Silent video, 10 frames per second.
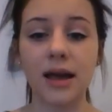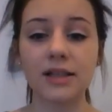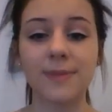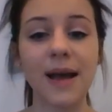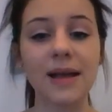
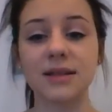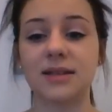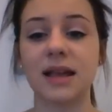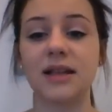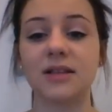Its past
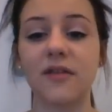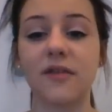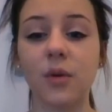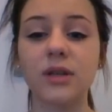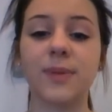success
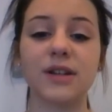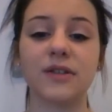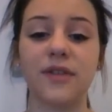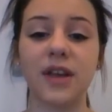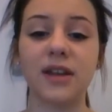avoids
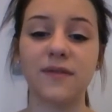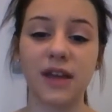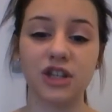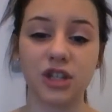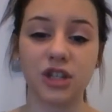pressure for
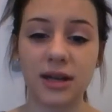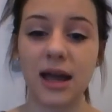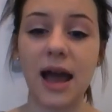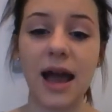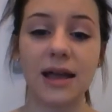innovation,
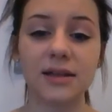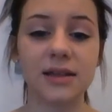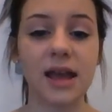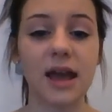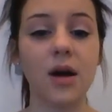and
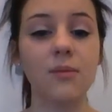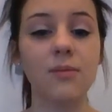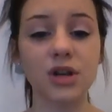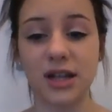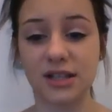there are
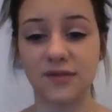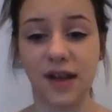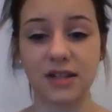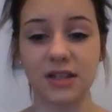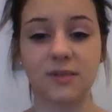much less
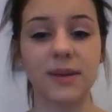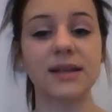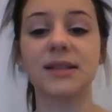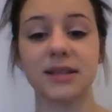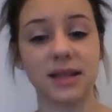factors to be
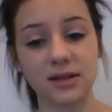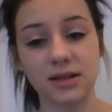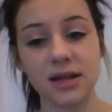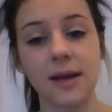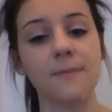
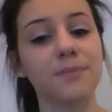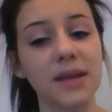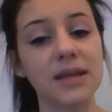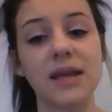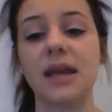considered,
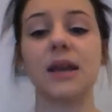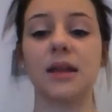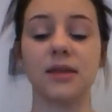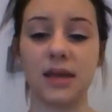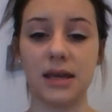meaning
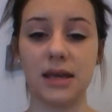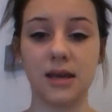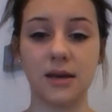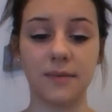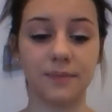the